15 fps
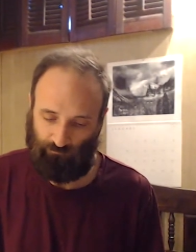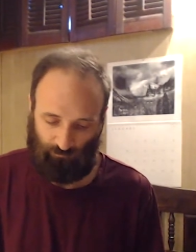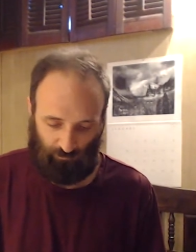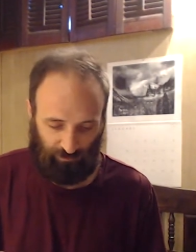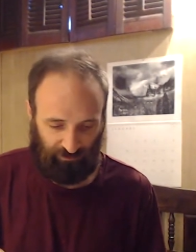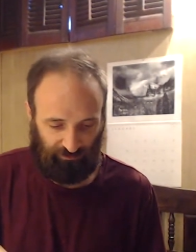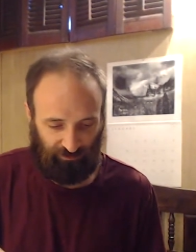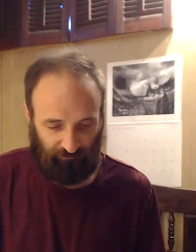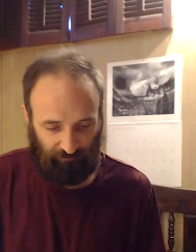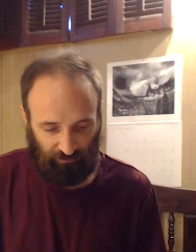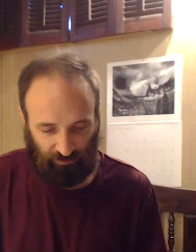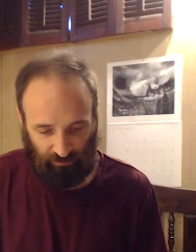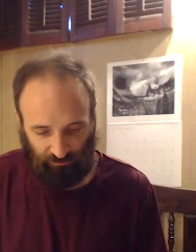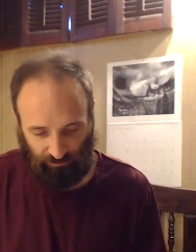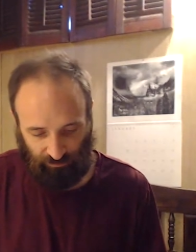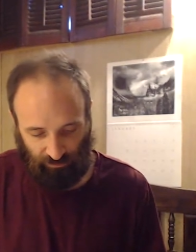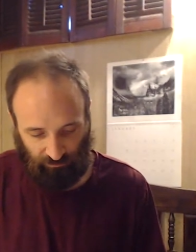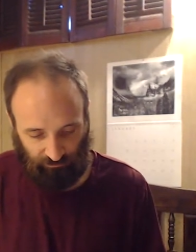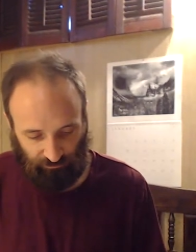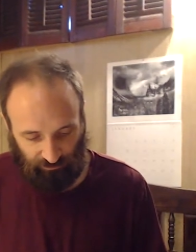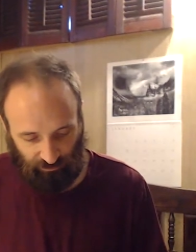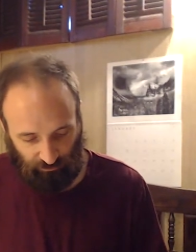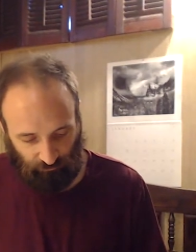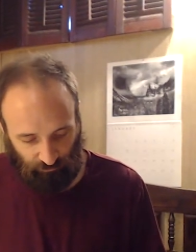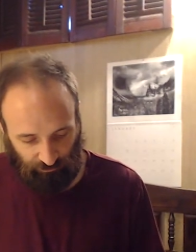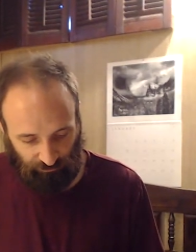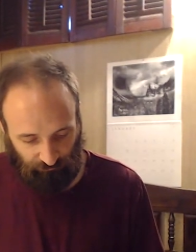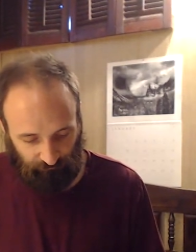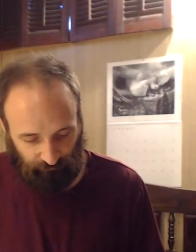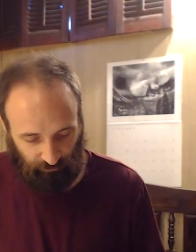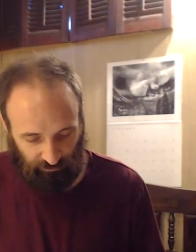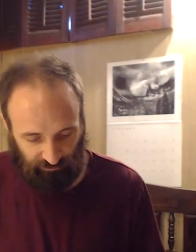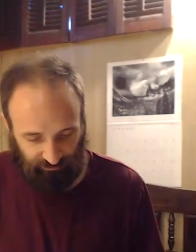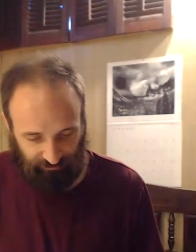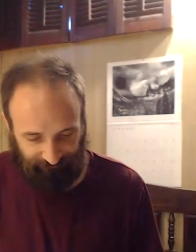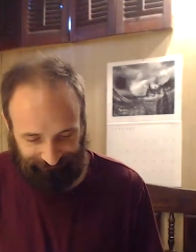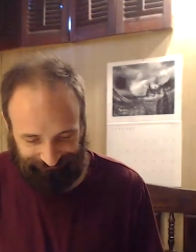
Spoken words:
Let's see if it actually answers that question for us.